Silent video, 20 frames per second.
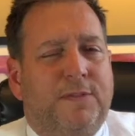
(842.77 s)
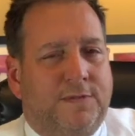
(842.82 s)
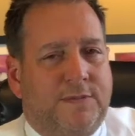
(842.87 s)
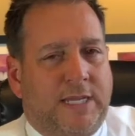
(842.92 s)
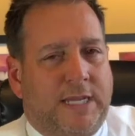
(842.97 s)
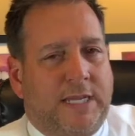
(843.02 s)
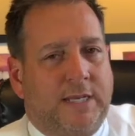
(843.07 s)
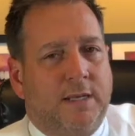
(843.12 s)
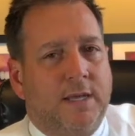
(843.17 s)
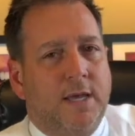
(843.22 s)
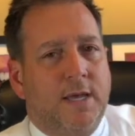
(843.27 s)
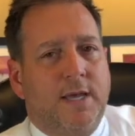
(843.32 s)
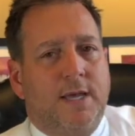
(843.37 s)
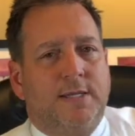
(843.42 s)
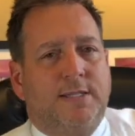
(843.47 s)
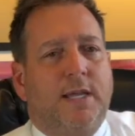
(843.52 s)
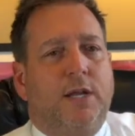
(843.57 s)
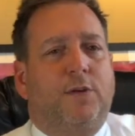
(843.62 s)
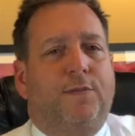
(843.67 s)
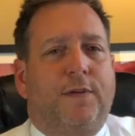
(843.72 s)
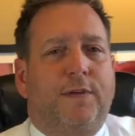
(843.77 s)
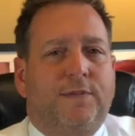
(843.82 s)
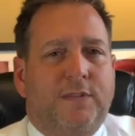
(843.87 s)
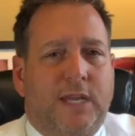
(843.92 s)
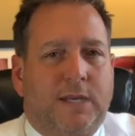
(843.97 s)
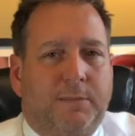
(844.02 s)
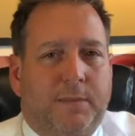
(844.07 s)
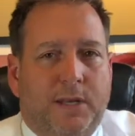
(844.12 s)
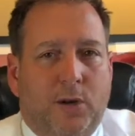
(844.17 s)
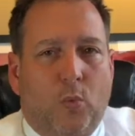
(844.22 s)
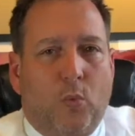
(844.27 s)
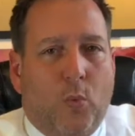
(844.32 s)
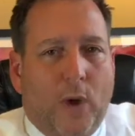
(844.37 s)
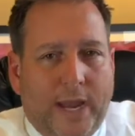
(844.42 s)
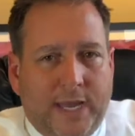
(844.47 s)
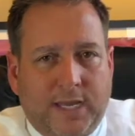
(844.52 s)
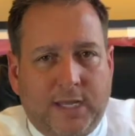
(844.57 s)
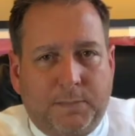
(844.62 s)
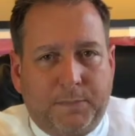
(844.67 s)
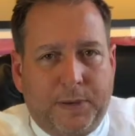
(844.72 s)
15. 10 or 15-minute
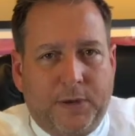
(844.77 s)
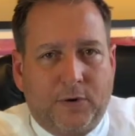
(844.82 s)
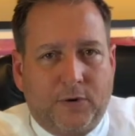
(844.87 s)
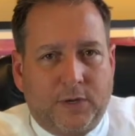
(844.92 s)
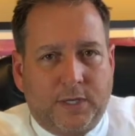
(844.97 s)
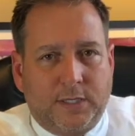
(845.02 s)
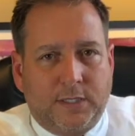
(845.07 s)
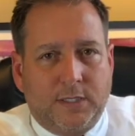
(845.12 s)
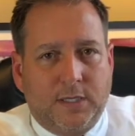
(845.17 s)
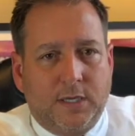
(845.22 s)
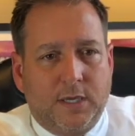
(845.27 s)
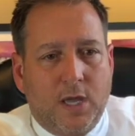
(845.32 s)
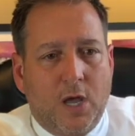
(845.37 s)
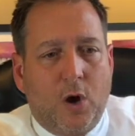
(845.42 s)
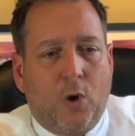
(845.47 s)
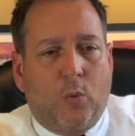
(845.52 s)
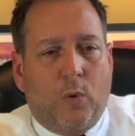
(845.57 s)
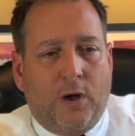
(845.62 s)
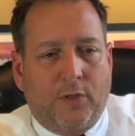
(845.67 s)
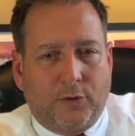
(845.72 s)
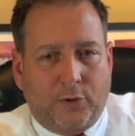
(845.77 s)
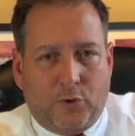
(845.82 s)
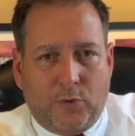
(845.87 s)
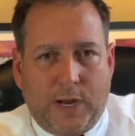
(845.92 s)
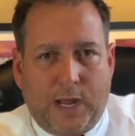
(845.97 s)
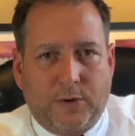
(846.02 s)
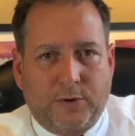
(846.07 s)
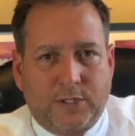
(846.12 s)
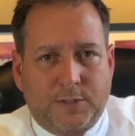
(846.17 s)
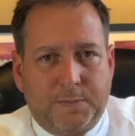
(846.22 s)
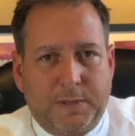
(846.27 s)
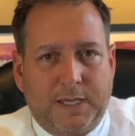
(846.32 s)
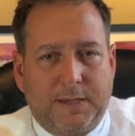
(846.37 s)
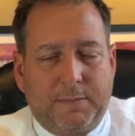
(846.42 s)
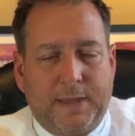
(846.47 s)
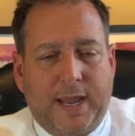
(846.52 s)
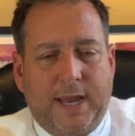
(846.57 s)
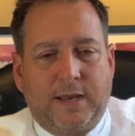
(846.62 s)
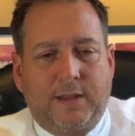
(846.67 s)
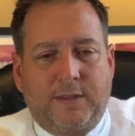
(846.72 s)
waiting period while the crown is being
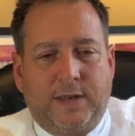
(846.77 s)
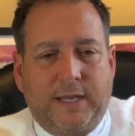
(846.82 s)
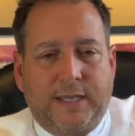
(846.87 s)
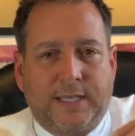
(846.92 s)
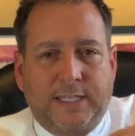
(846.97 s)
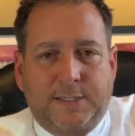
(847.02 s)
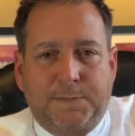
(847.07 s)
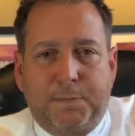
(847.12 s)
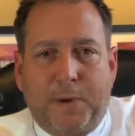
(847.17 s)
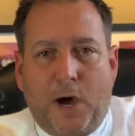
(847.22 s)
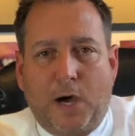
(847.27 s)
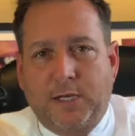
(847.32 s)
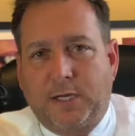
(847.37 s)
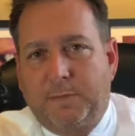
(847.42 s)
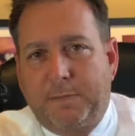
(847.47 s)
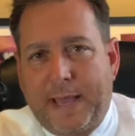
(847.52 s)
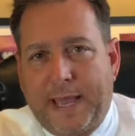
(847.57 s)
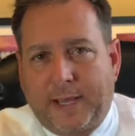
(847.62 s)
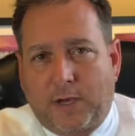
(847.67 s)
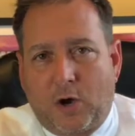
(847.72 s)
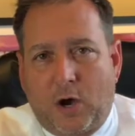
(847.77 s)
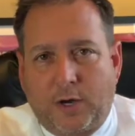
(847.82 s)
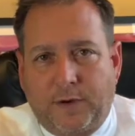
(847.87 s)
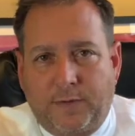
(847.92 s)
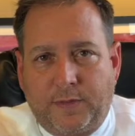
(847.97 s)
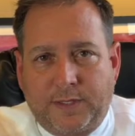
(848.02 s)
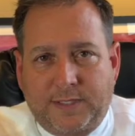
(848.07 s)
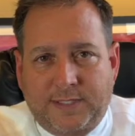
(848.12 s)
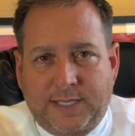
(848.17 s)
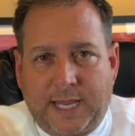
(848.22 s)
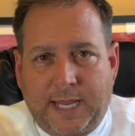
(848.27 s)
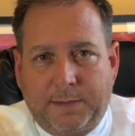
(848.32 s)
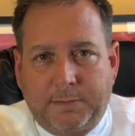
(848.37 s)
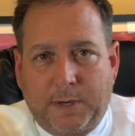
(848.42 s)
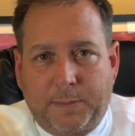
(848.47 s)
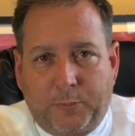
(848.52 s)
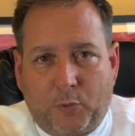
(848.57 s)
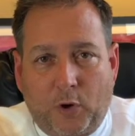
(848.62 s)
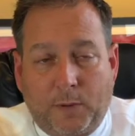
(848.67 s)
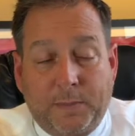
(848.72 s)
made, and then it gets bonded back on in the same
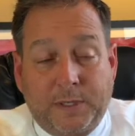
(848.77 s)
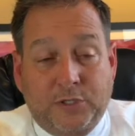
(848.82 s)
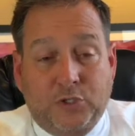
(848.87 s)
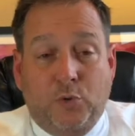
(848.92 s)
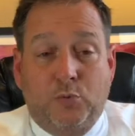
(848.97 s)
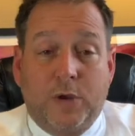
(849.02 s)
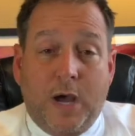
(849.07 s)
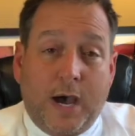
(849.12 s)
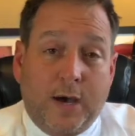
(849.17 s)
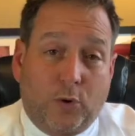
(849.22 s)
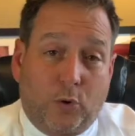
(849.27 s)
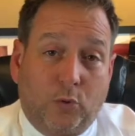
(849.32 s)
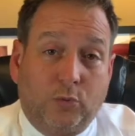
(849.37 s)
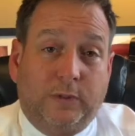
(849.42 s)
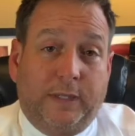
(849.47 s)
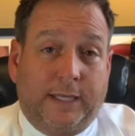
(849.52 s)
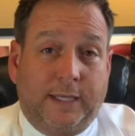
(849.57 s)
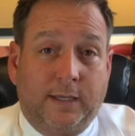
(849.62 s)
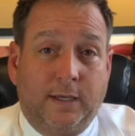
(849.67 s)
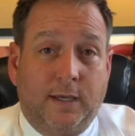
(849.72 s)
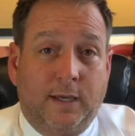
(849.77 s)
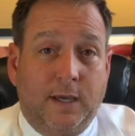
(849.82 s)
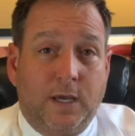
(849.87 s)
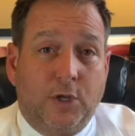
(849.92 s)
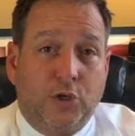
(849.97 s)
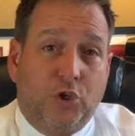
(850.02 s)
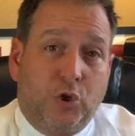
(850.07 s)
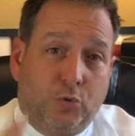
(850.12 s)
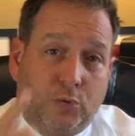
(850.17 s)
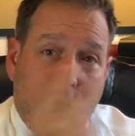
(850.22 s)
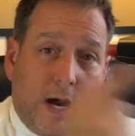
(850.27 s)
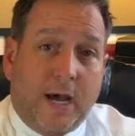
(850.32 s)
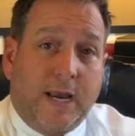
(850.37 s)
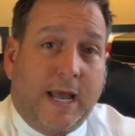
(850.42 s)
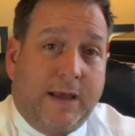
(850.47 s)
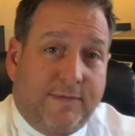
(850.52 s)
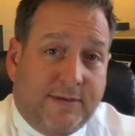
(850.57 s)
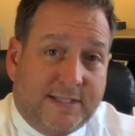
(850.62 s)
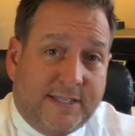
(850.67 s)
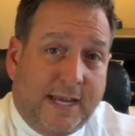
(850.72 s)
appointment. So not only do you not
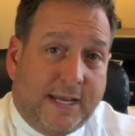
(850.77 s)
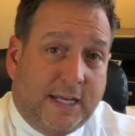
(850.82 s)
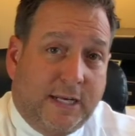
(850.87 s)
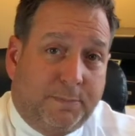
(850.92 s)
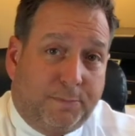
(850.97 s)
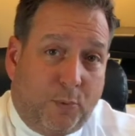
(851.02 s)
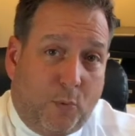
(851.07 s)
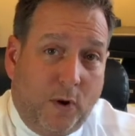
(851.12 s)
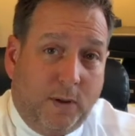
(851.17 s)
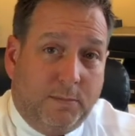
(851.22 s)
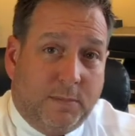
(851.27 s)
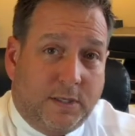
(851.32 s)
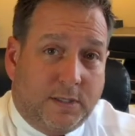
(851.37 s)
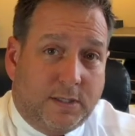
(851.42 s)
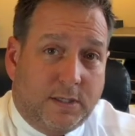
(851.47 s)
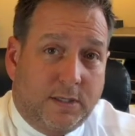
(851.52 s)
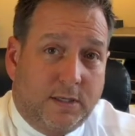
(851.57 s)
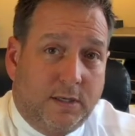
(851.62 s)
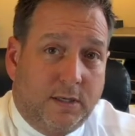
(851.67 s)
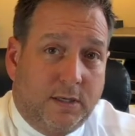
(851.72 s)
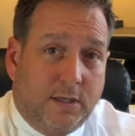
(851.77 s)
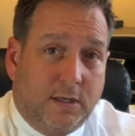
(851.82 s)
have a second appointment,